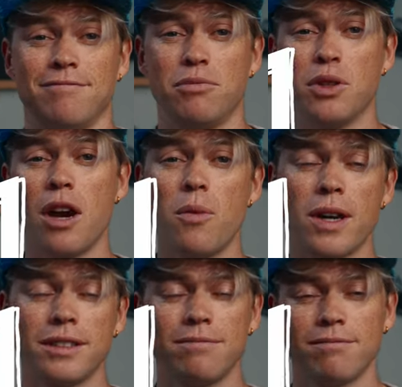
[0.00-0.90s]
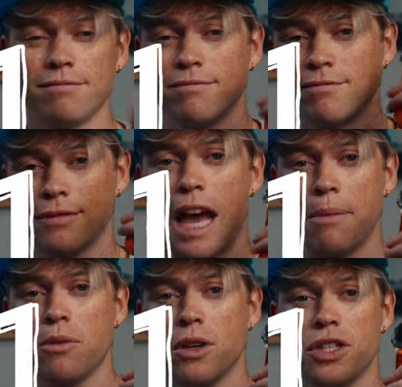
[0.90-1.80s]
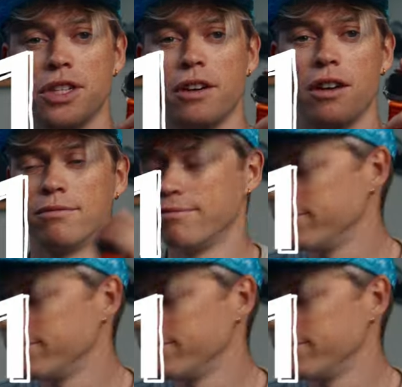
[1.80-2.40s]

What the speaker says: Polar 1, Apple Watch 0.